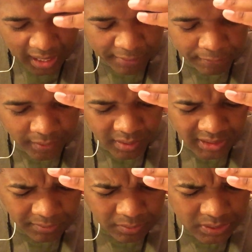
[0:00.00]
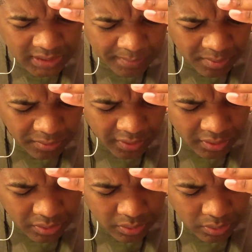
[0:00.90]
I feel that for some of
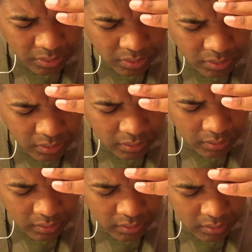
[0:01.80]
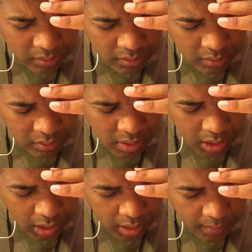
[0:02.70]
you,
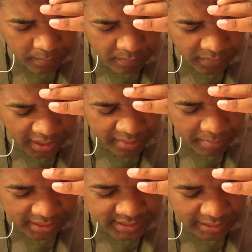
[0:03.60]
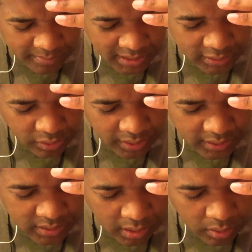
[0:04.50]
um, and my same-sex
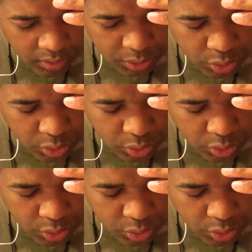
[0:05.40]
readings are only